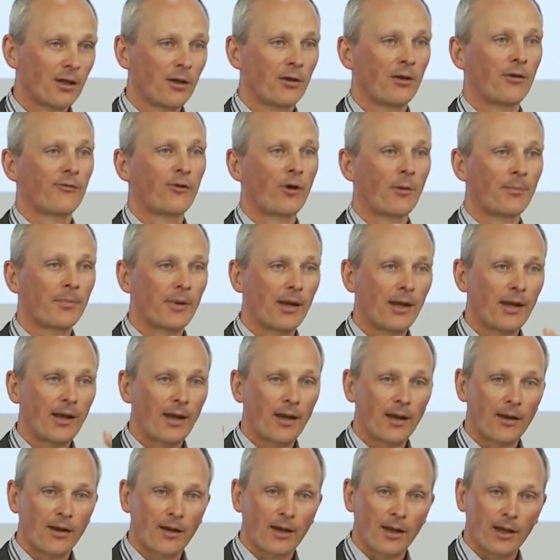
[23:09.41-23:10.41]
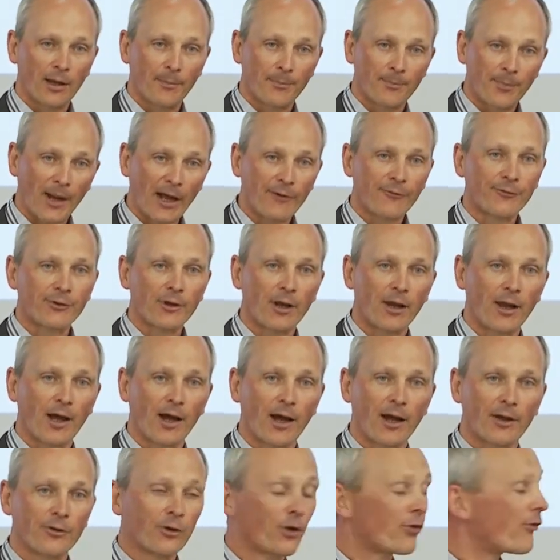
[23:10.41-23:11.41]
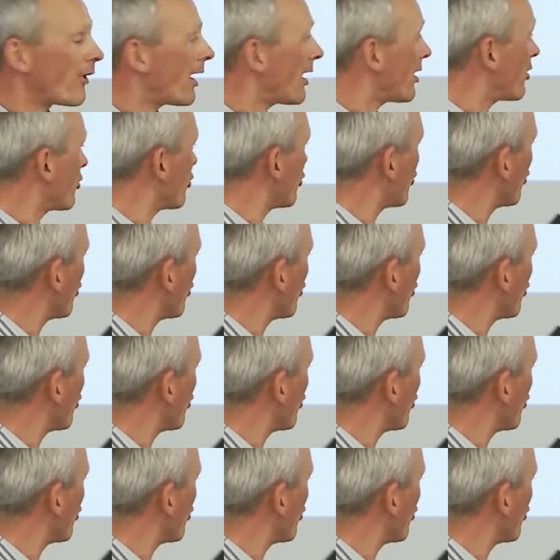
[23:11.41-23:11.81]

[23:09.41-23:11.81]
If you're above the line, you react